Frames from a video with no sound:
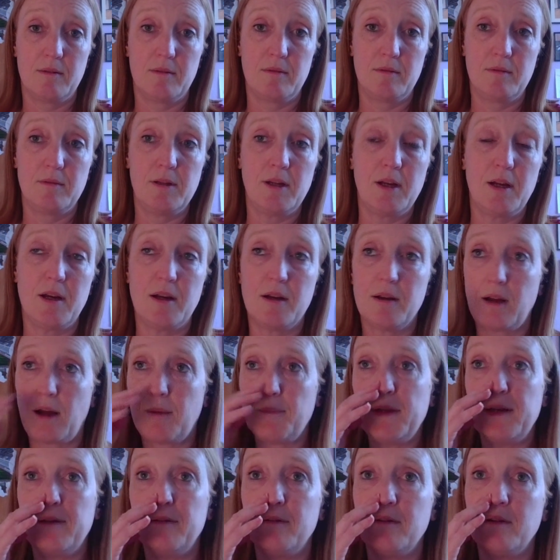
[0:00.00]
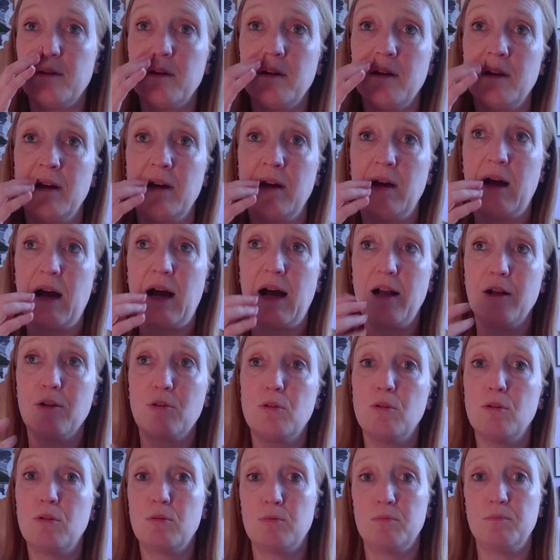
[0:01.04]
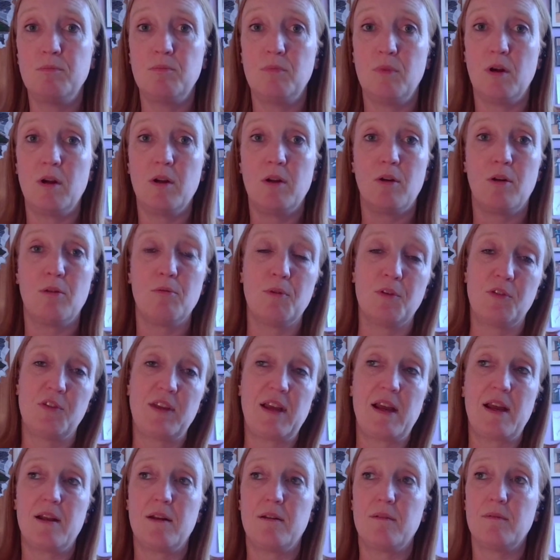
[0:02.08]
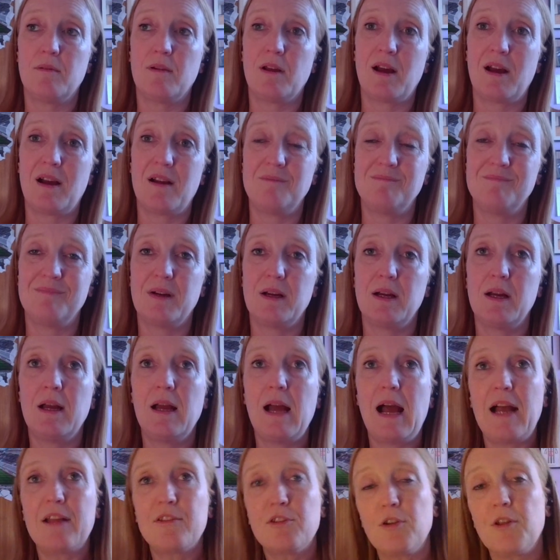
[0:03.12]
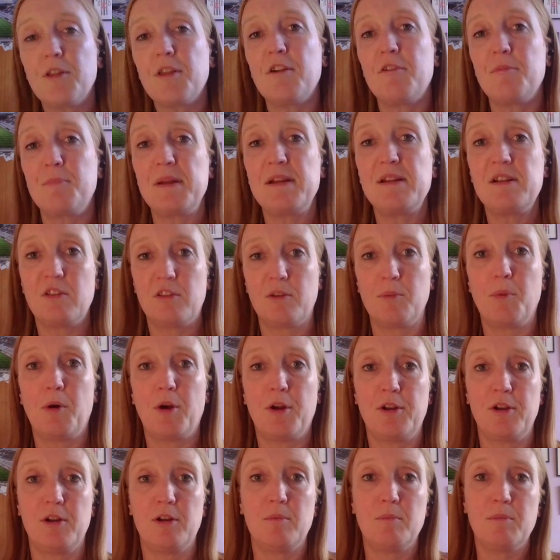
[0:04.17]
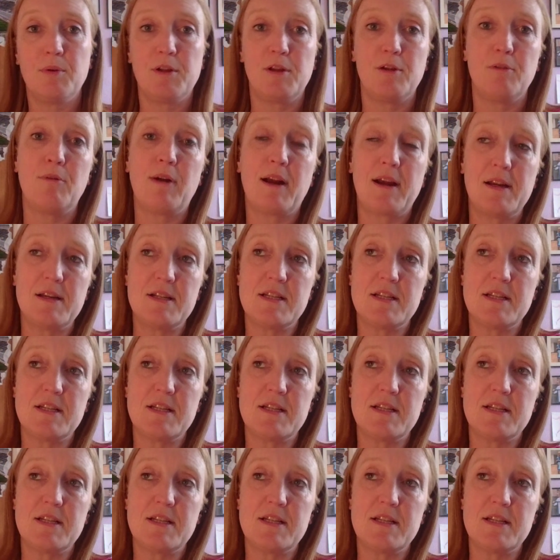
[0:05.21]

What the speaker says: Yeah, I mean, I'll go along with saying it's not that I've been disappointed in him, but you're right.